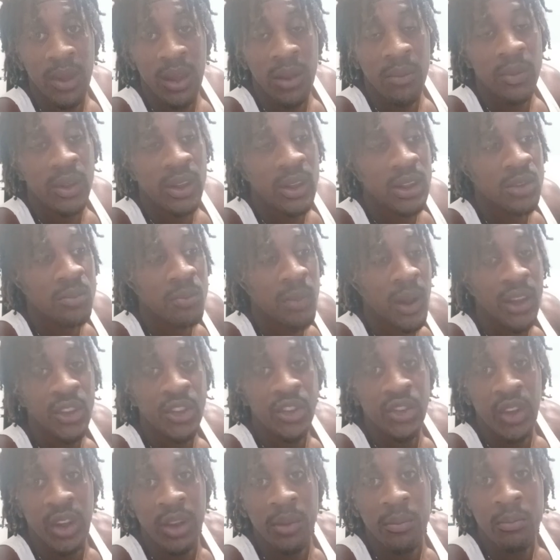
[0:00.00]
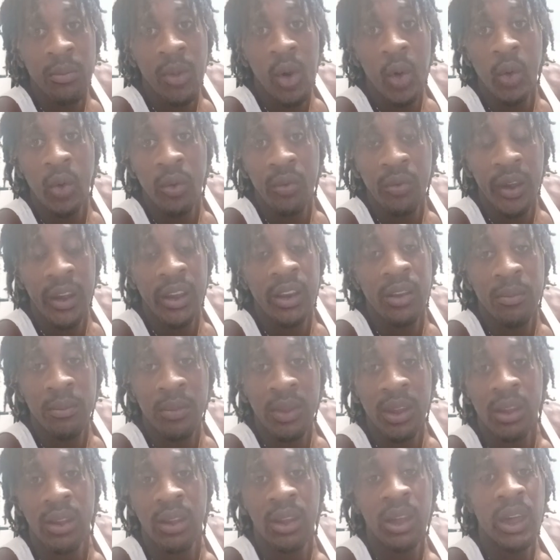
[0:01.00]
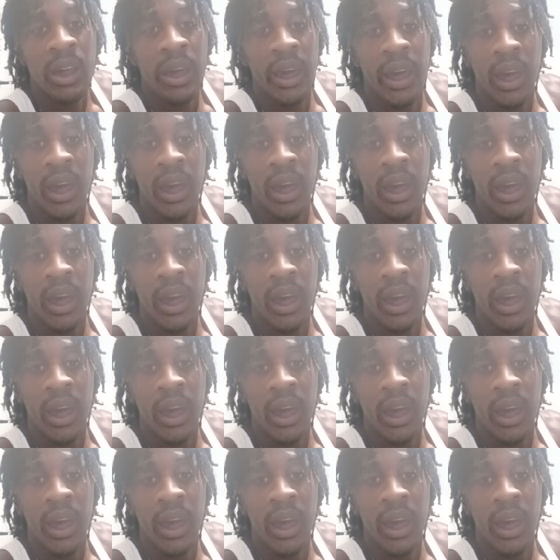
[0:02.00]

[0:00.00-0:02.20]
man, because my son motivated me.